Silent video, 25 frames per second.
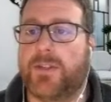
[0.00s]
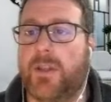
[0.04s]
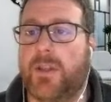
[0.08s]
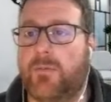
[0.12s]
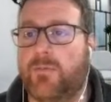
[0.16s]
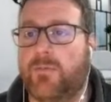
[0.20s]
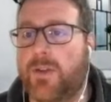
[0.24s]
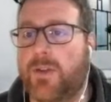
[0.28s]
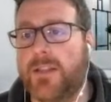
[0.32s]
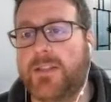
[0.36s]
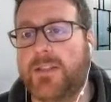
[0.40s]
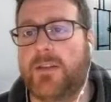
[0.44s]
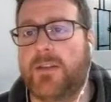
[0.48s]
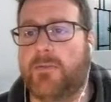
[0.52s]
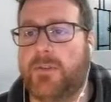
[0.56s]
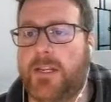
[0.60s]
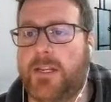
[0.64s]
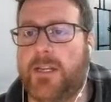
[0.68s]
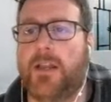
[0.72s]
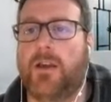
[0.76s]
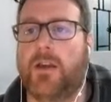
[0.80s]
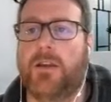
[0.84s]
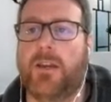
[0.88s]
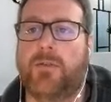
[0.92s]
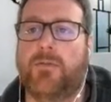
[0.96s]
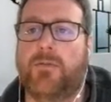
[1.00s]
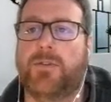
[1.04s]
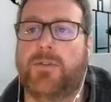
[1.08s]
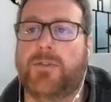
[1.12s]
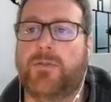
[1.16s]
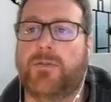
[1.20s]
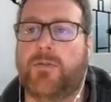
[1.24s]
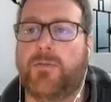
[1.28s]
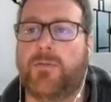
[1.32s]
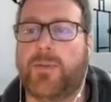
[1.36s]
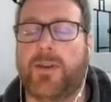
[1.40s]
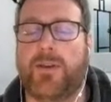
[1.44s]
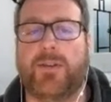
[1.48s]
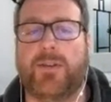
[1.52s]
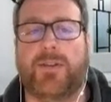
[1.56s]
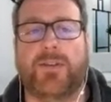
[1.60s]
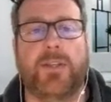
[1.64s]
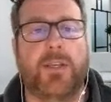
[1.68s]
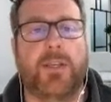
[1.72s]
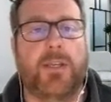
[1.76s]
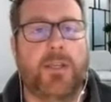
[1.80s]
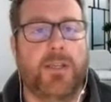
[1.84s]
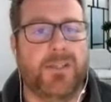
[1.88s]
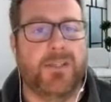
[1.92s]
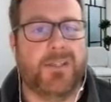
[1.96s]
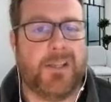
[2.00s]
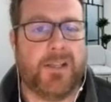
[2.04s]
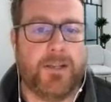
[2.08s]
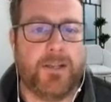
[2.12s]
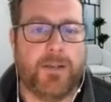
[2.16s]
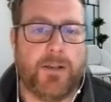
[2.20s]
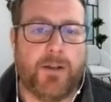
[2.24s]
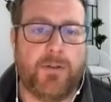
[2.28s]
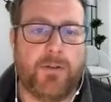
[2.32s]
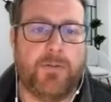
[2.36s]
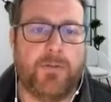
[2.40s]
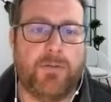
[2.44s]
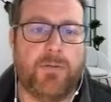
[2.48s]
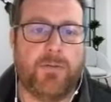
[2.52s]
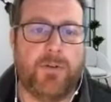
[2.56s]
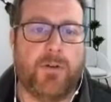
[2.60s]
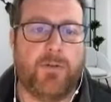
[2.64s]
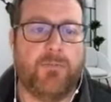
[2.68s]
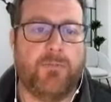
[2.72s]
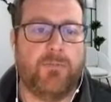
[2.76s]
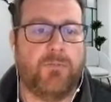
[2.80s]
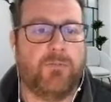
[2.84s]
and relatively low levels of abuse. Certainly not